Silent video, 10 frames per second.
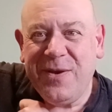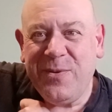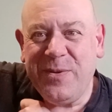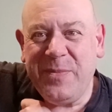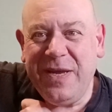
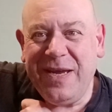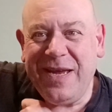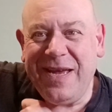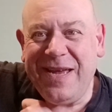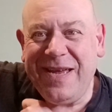with me
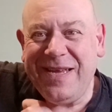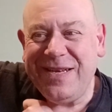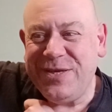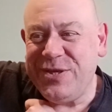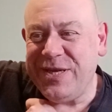uh,
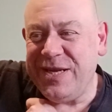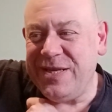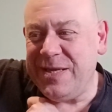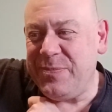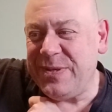chicken
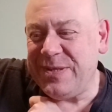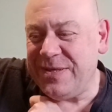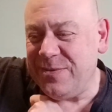dippers,